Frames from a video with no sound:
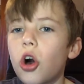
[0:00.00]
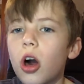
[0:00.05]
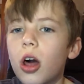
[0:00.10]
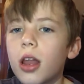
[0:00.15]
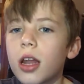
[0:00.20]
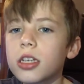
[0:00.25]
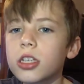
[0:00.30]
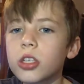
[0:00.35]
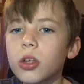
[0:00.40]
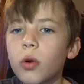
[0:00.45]

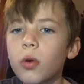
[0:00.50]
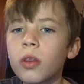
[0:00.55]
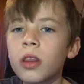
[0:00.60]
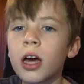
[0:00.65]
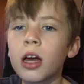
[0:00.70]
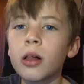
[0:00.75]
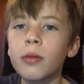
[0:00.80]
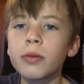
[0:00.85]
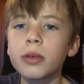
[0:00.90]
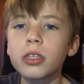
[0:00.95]
so, that will
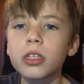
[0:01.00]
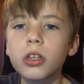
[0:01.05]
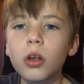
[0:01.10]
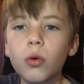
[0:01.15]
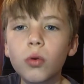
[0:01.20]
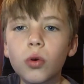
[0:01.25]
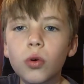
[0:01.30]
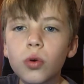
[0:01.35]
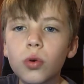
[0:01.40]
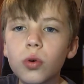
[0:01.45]
be so
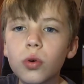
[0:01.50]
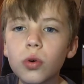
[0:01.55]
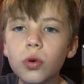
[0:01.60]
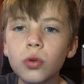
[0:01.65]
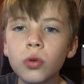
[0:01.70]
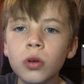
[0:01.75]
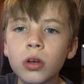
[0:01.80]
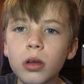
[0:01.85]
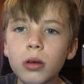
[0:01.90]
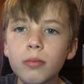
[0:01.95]
cool.
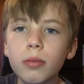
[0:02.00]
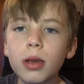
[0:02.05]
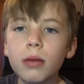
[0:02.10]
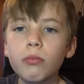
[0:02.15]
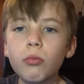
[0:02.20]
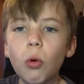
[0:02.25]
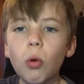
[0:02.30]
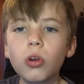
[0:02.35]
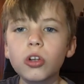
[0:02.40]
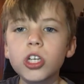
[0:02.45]
Ping
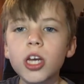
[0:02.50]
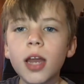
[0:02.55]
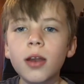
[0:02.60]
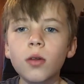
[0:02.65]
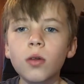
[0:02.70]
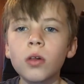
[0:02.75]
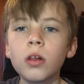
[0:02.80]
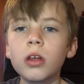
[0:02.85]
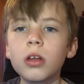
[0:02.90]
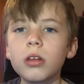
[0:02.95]
pong channel.
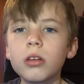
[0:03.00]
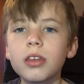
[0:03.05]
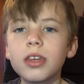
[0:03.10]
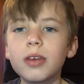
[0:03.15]
Yeah,